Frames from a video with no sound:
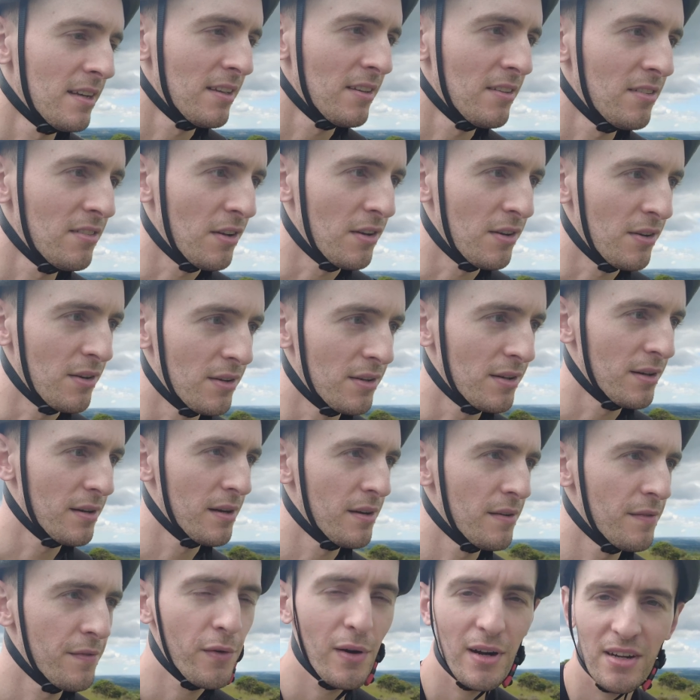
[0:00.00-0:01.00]
So,
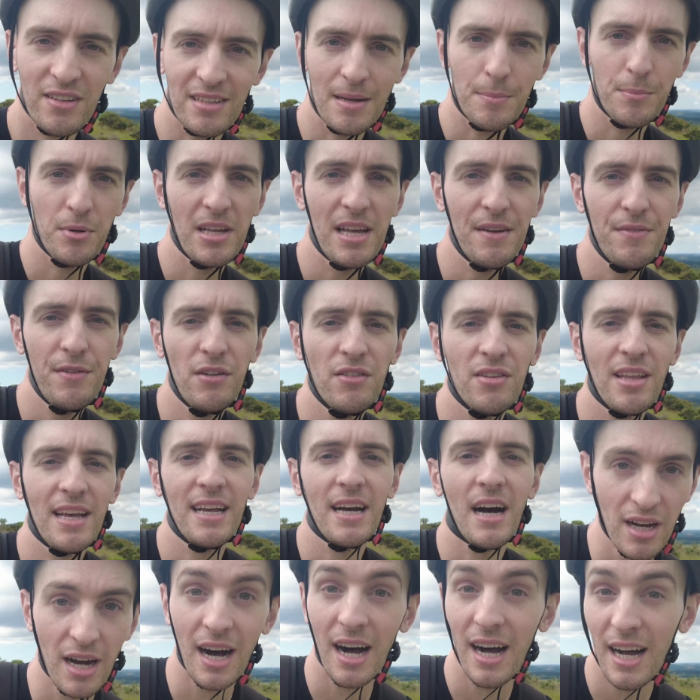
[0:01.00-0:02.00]
for example, if you
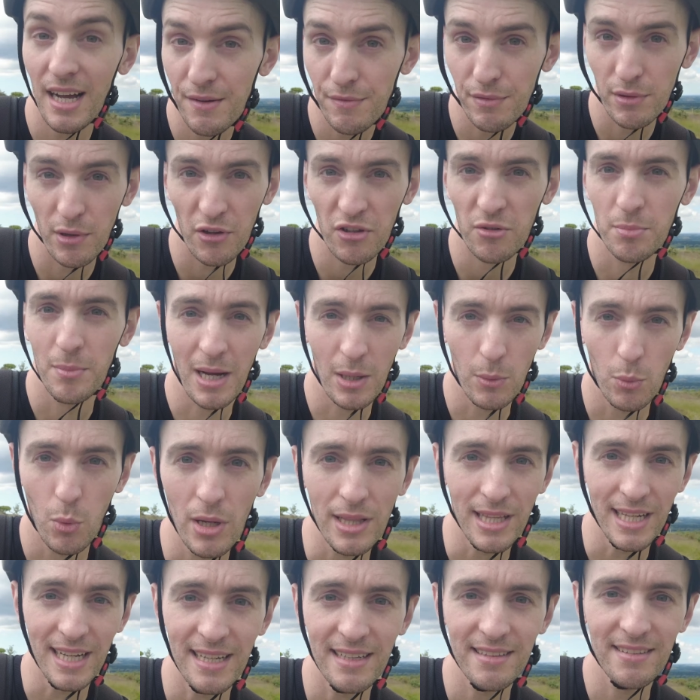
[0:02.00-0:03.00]
say, I've lost my
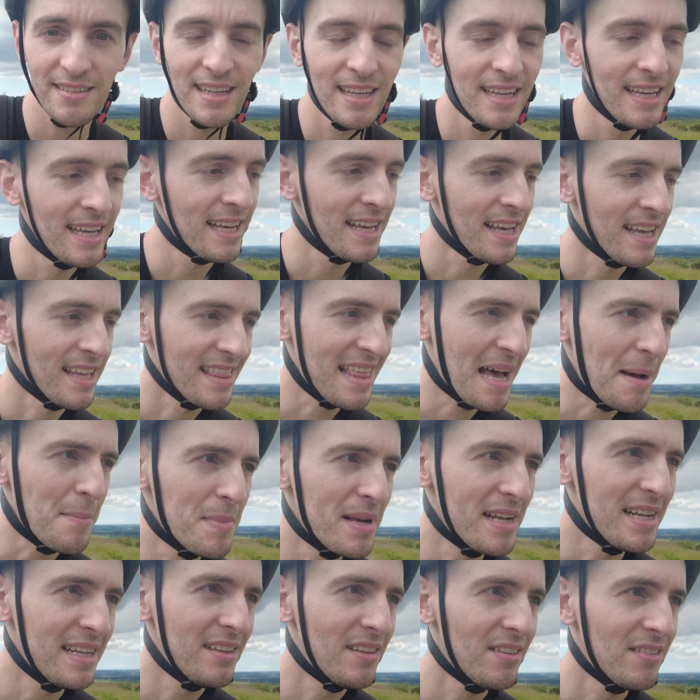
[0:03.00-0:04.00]
wallet, that
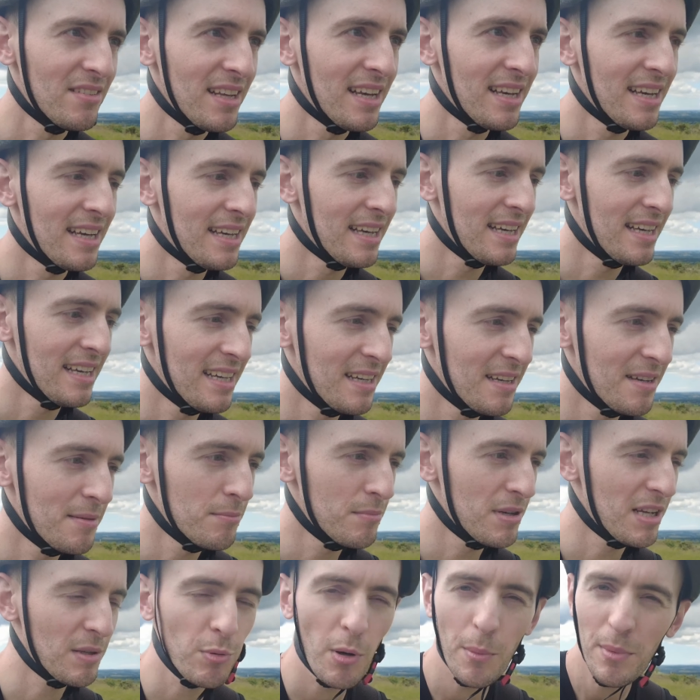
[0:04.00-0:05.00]
means
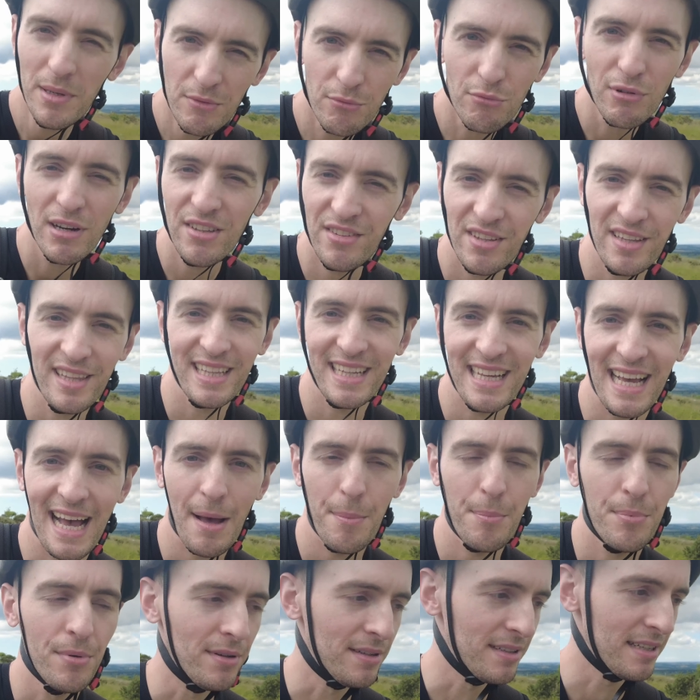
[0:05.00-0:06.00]
it's probably recently
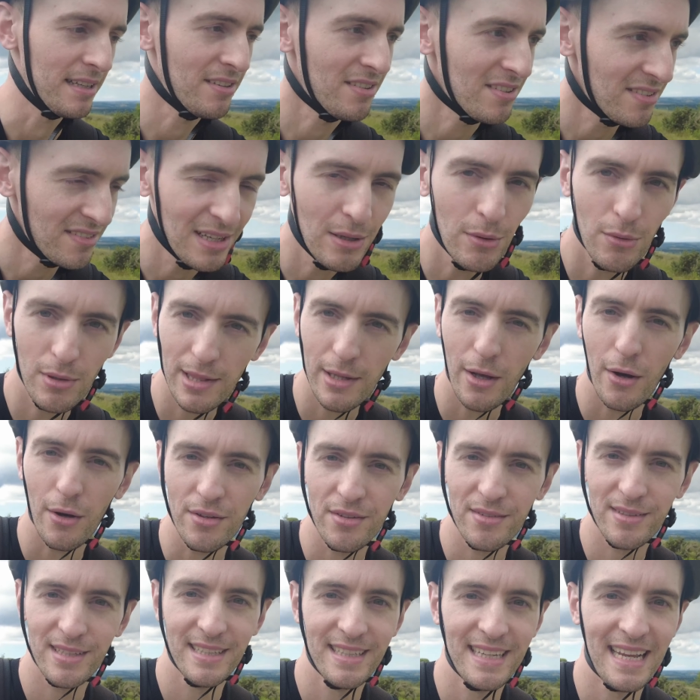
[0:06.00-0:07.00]
happened, it's still
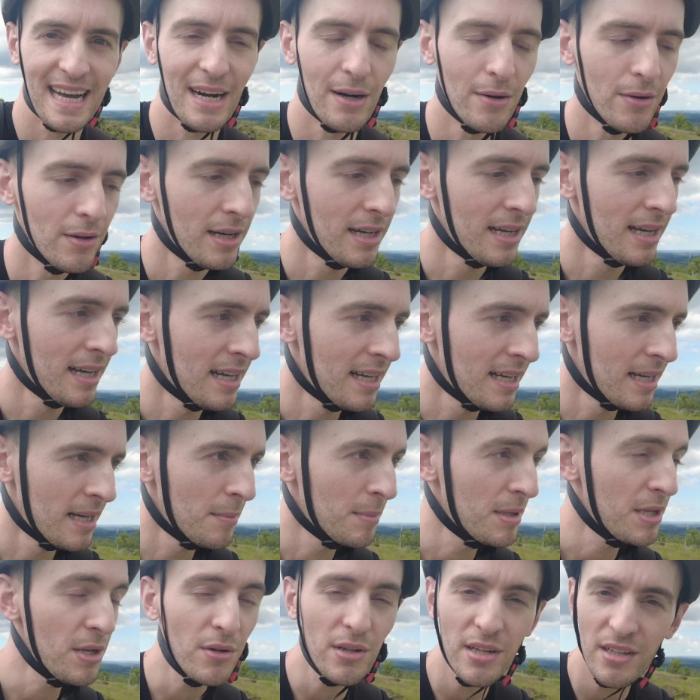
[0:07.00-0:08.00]
lost now.
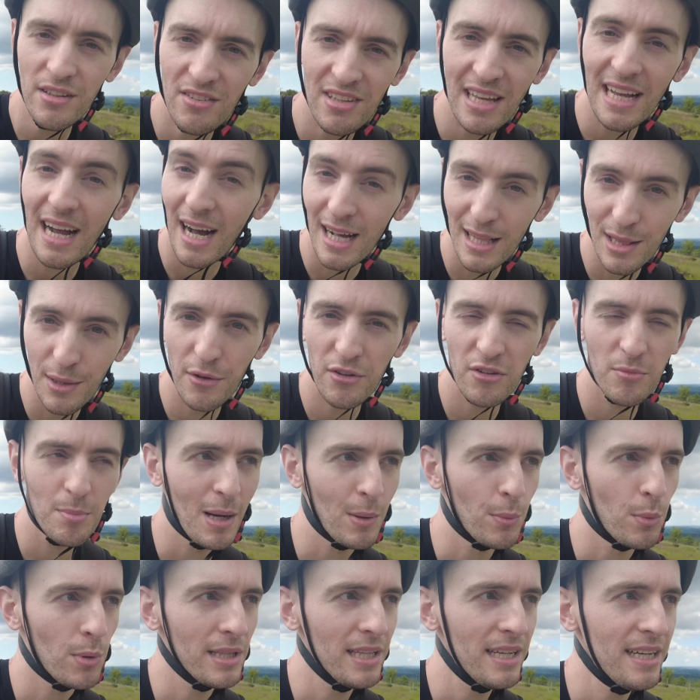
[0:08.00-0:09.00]
You could say, I lost
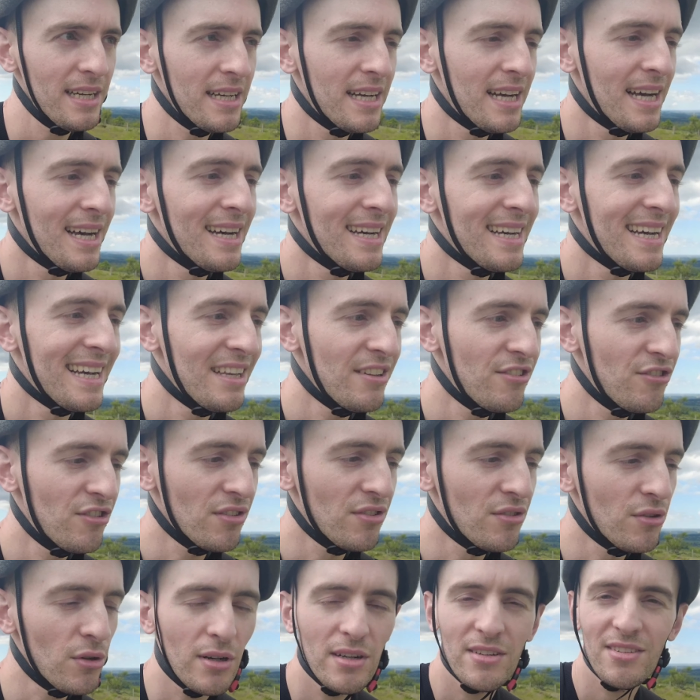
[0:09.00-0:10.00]
my wallet, it's
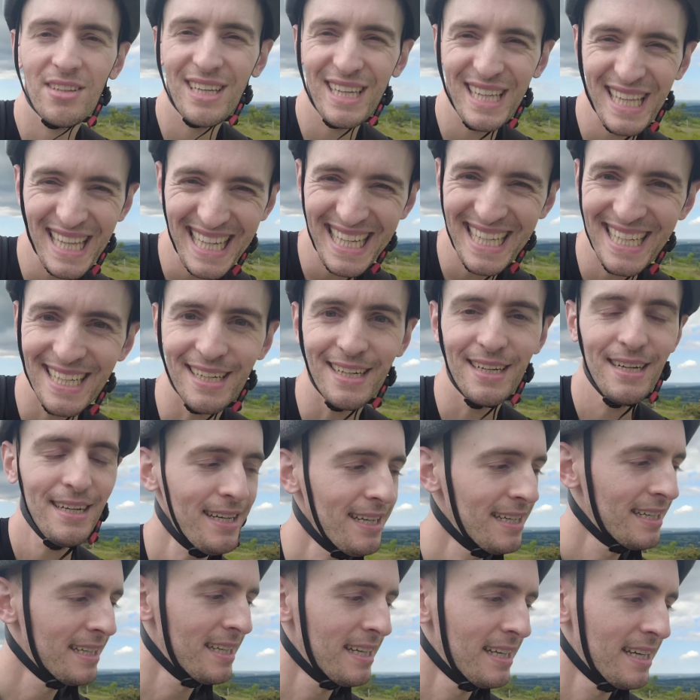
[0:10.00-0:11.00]
just not as clear
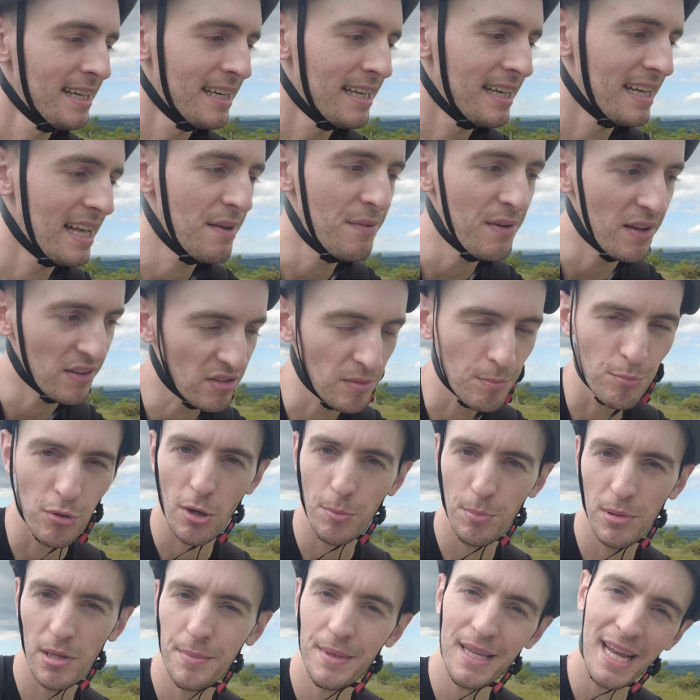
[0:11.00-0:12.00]
if it's a
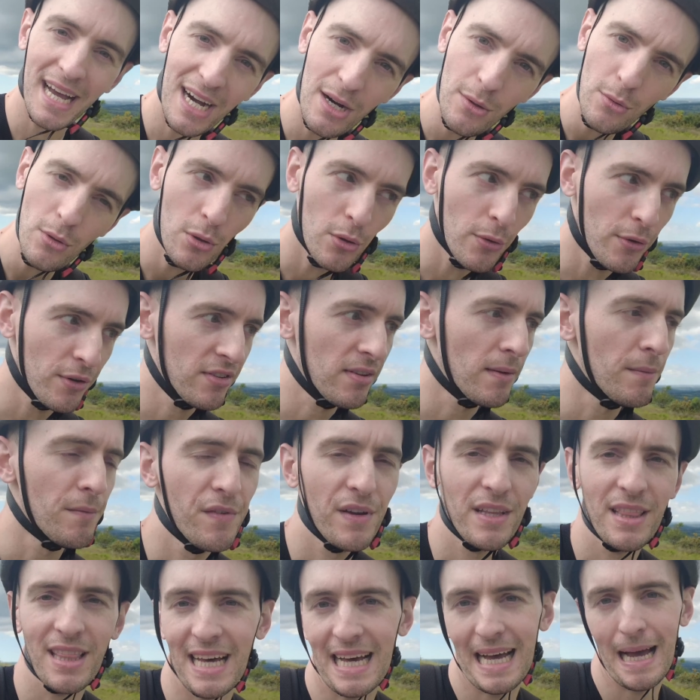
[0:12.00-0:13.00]
problem now or
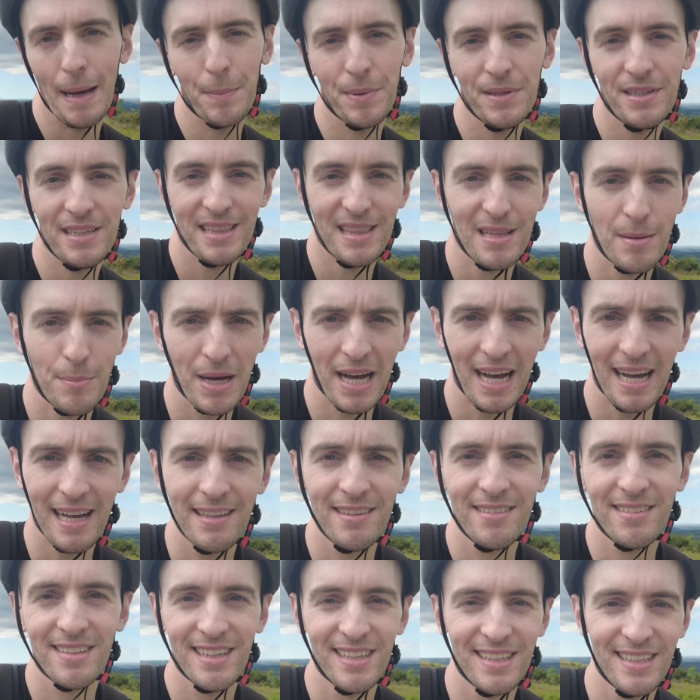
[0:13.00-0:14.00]
something that happened in the
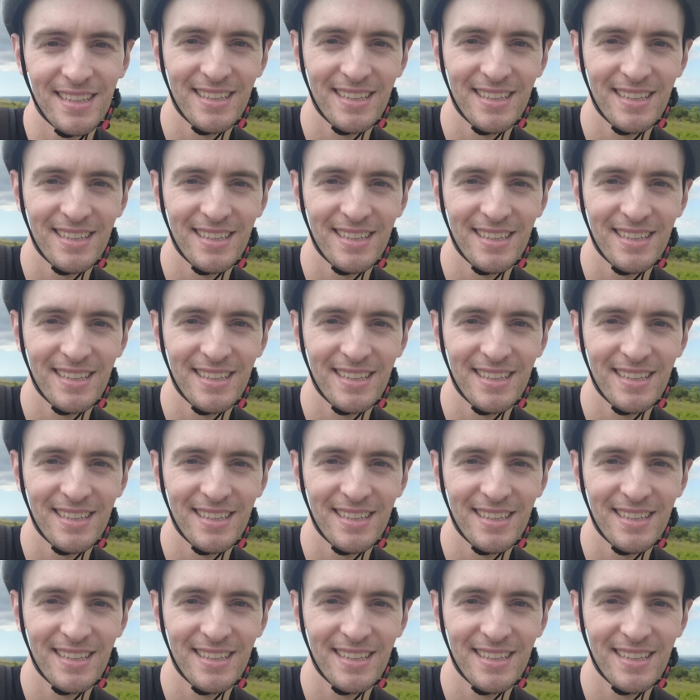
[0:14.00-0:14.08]
past